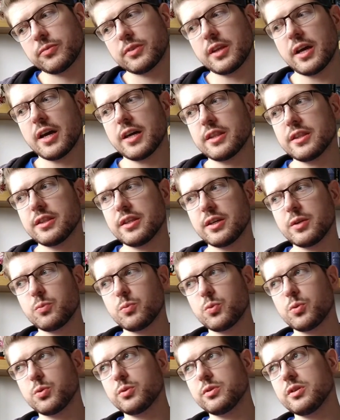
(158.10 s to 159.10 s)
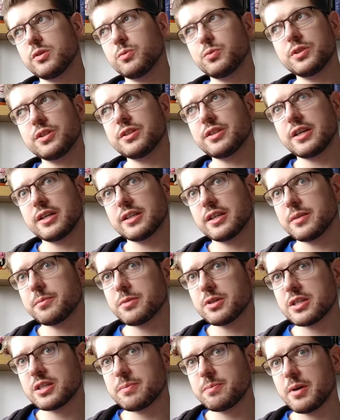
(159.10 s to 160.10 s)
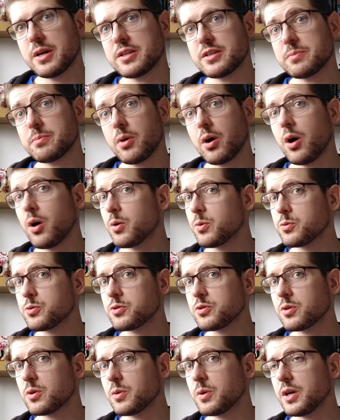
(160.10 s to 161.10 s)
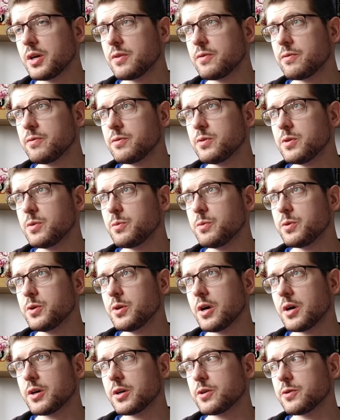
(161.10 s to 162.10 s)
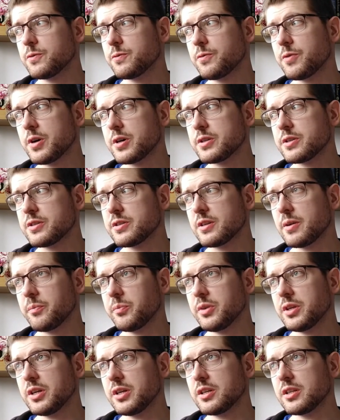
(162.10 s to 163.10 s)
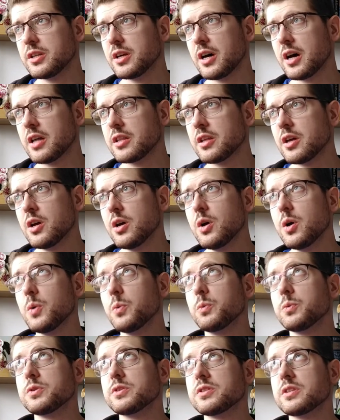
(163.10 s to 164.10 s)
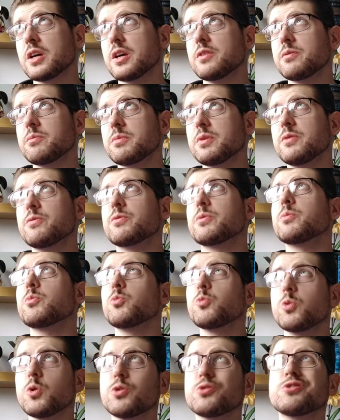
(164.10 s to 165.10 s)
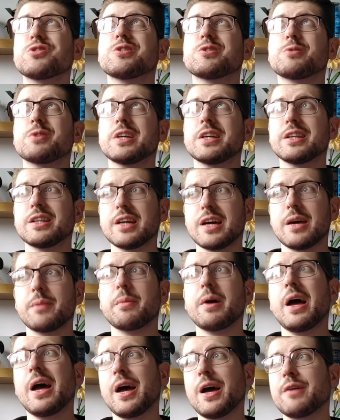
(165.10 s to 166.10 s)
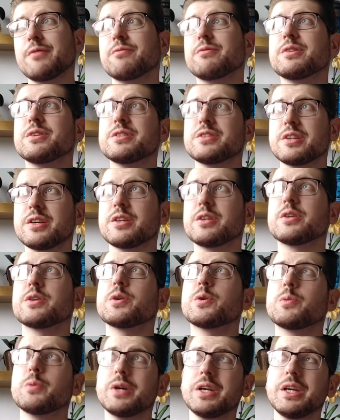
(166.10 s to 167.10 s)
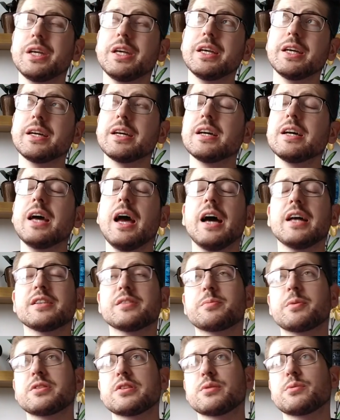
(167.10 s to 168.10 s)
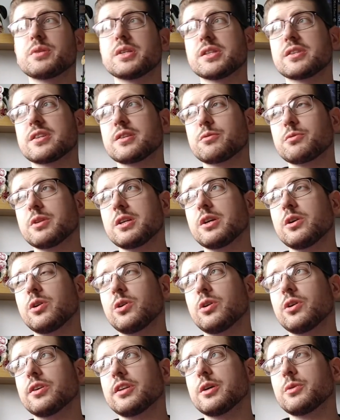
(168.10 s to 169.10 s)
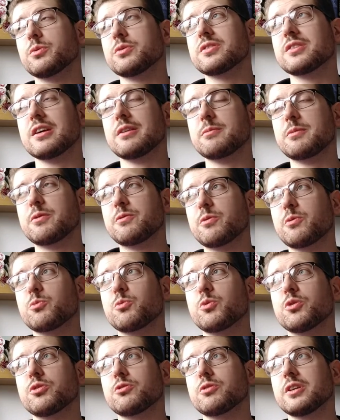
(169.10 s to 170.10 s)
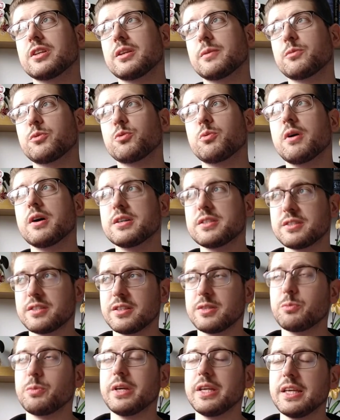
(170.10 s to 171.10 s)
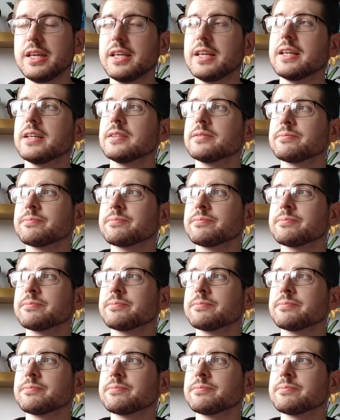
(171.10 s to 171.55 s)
then they would, wouldn't take that much space. But also if you, we, I could find something that would save me from watering them every single week, and especially when it gets really hot, that would save me from watering them twice a week.